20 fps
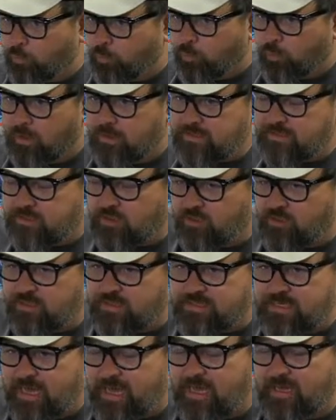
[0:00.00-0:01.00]
what it's going
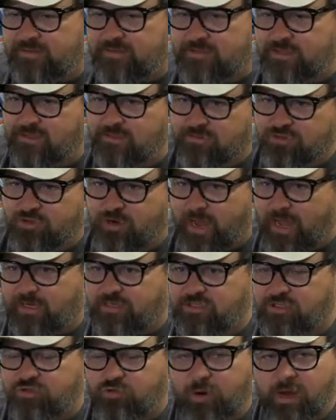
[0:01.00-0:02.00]
to take to
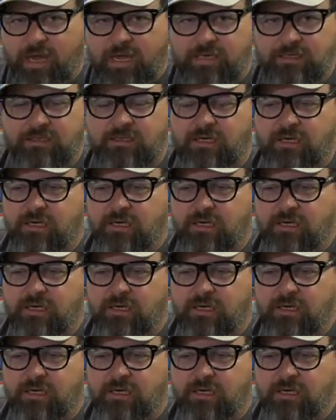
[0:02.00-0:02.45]
track straight